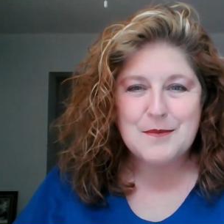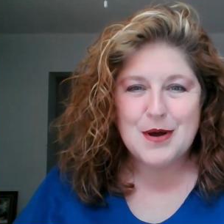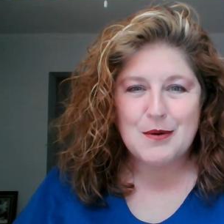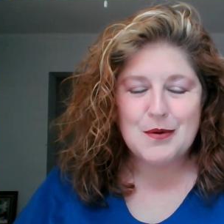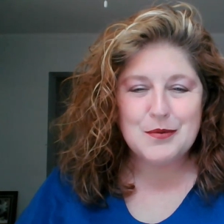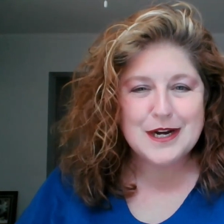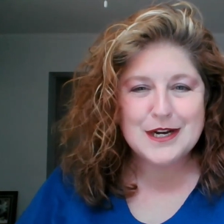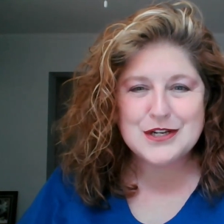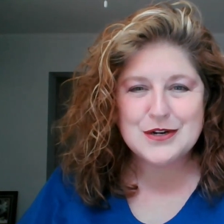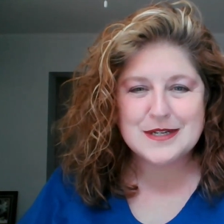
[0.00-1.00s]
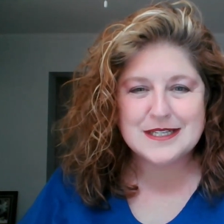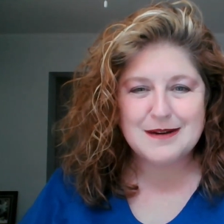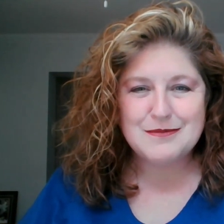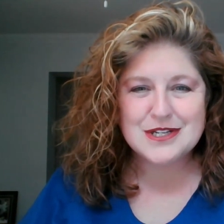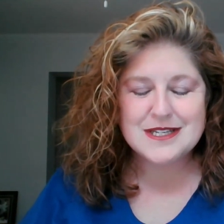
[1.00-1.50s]
But what we're going to do is
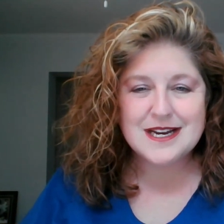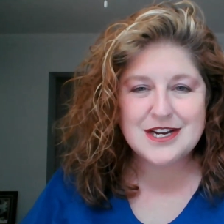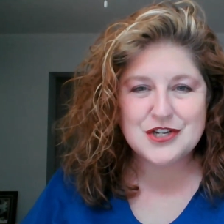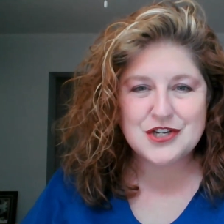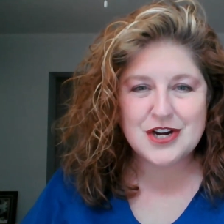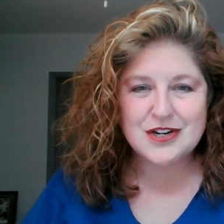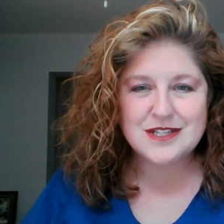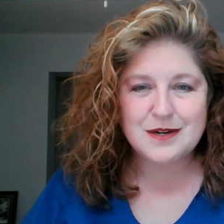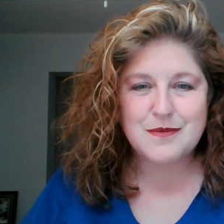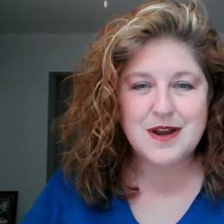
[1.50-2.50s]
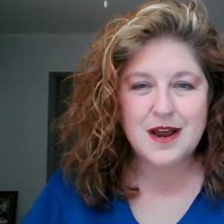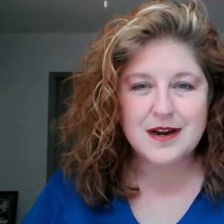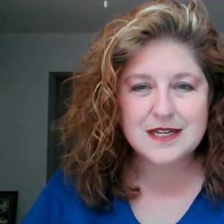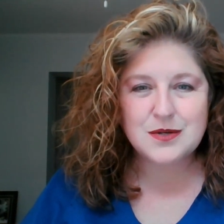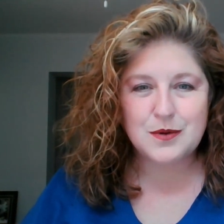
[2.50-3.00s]
I'm just going to share some
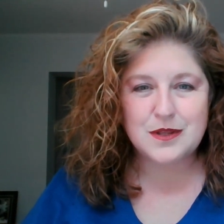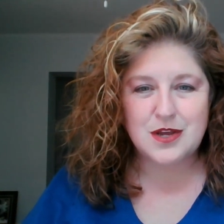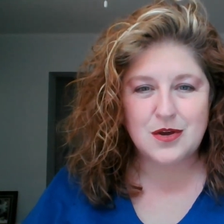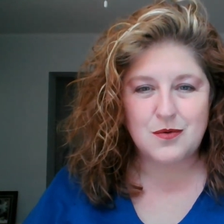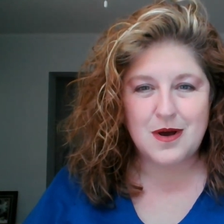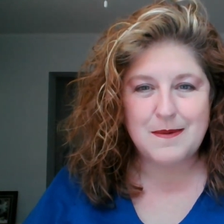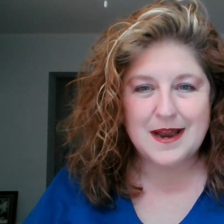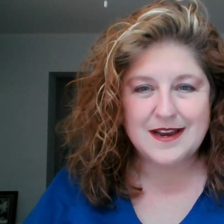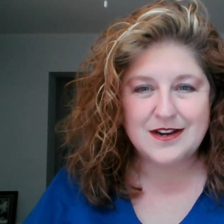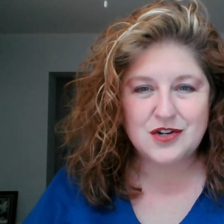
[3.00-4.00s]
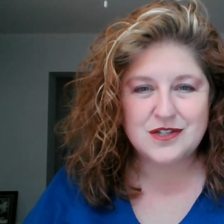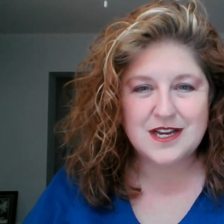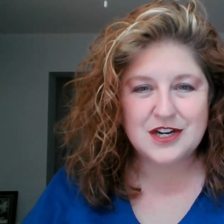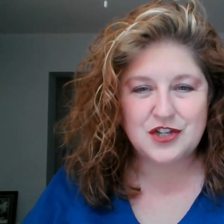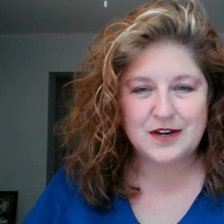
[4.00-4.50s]
nuggets with you about
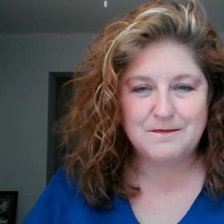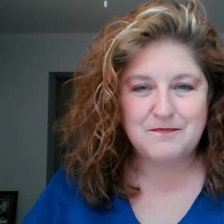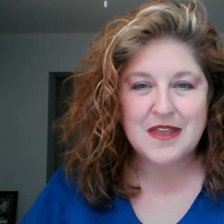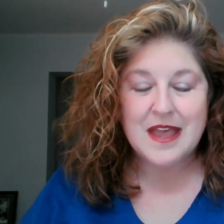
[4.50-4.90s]
intercession.